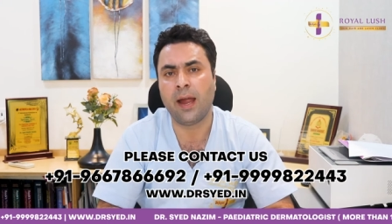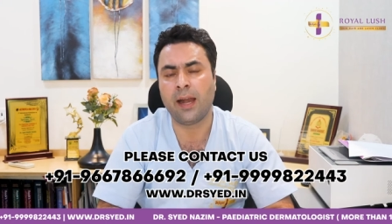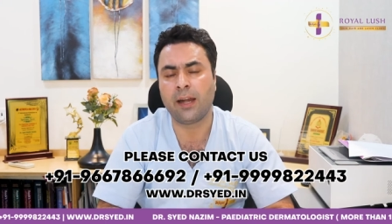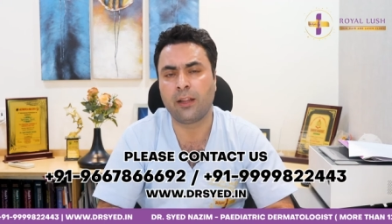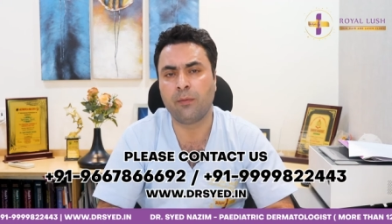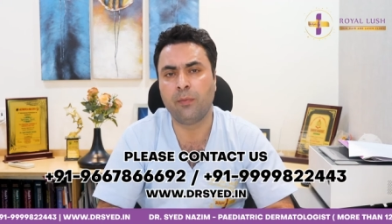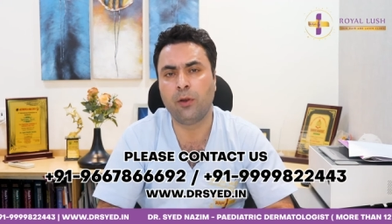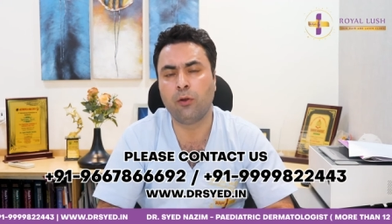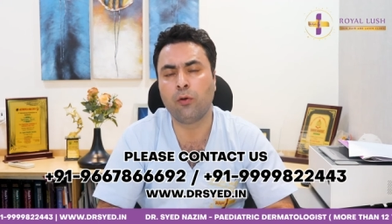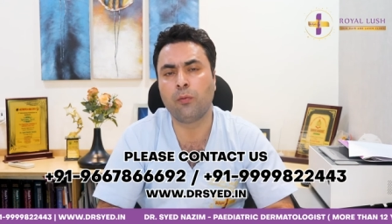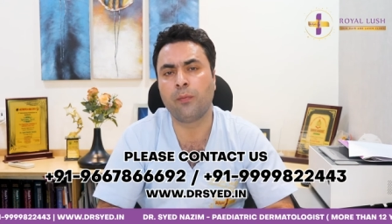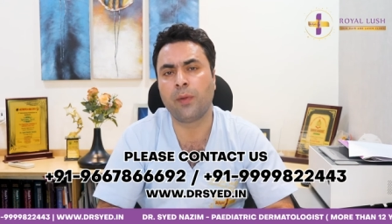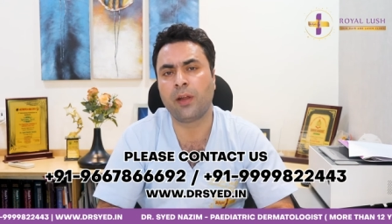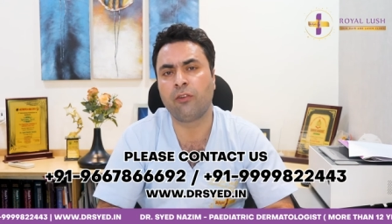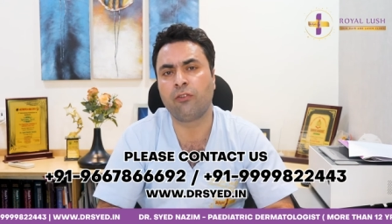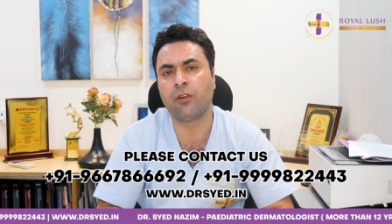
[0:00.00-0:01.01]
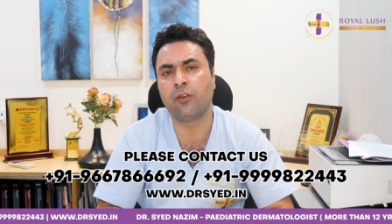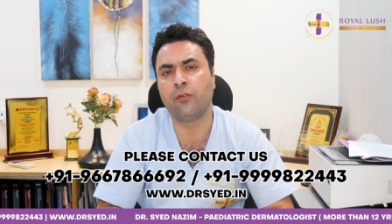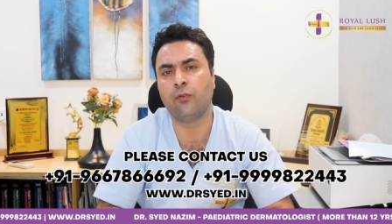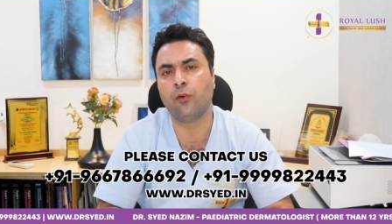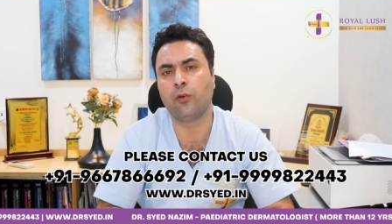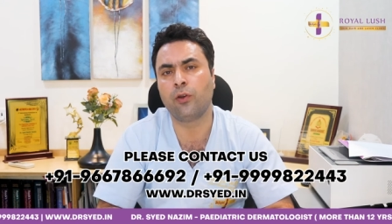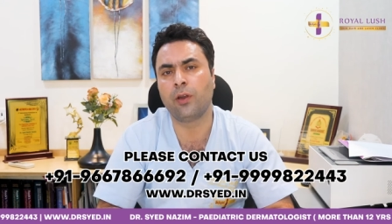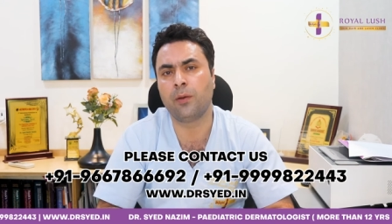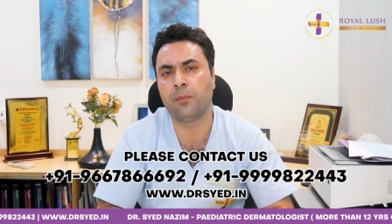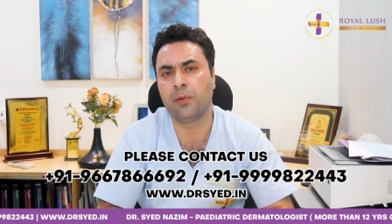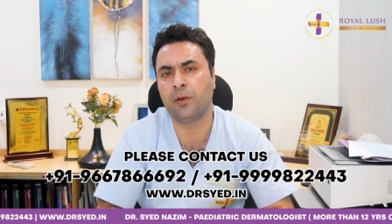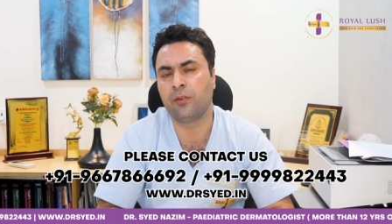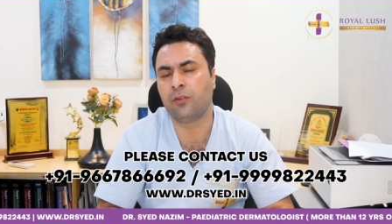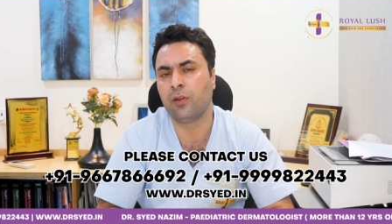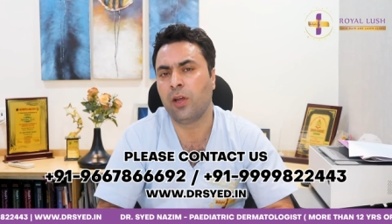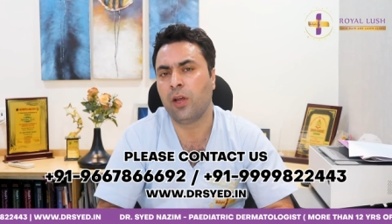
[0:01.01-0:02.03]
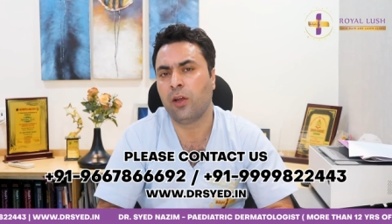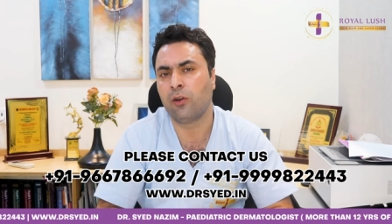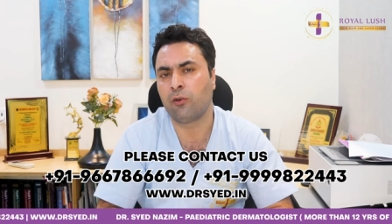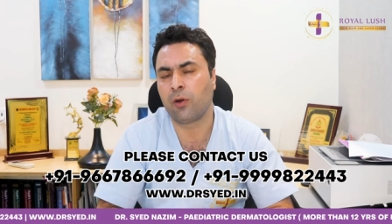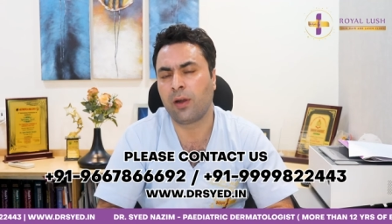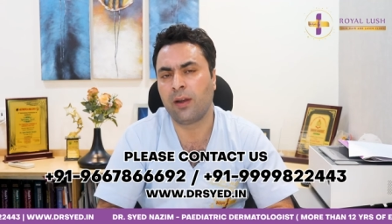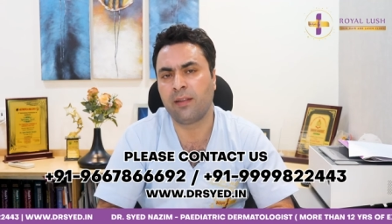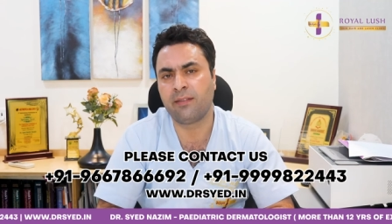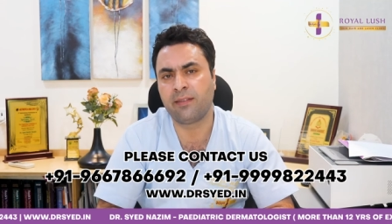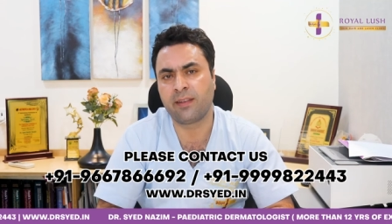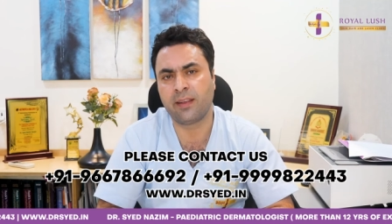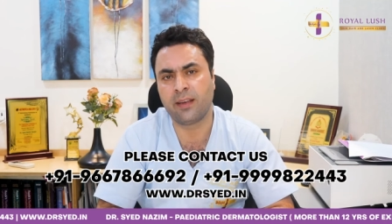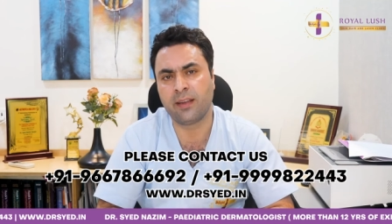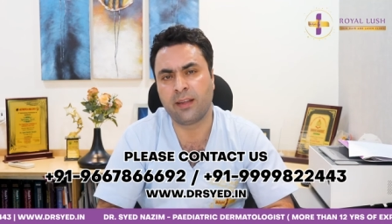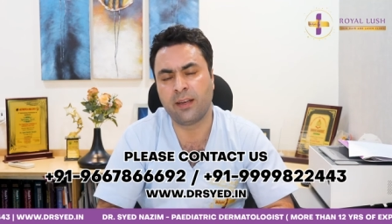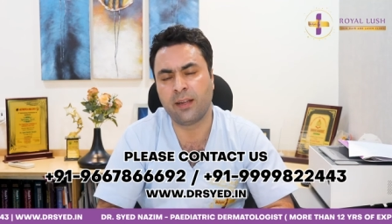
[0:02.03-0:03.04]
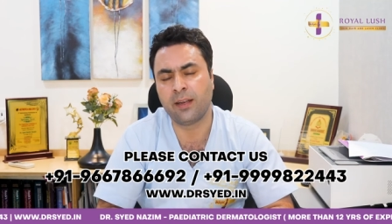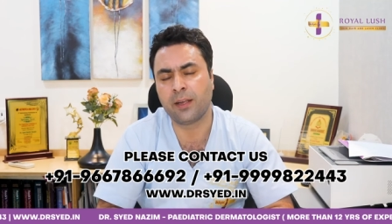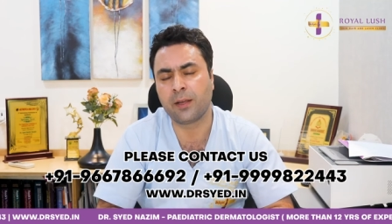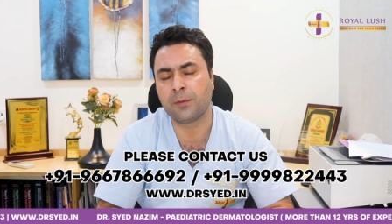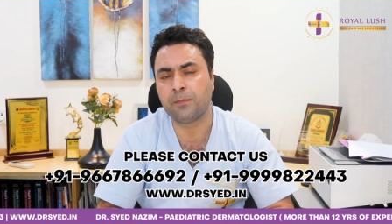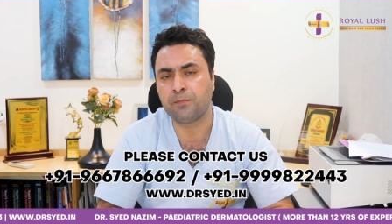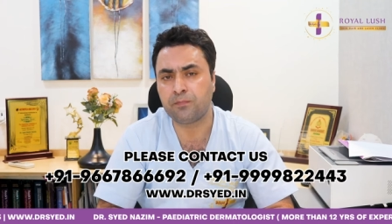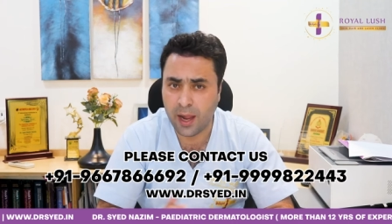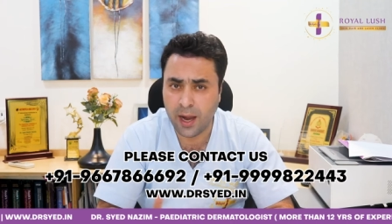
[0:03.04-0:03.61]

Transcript: at the below mentioned phone numbers, Royal Lush Skin Clinic,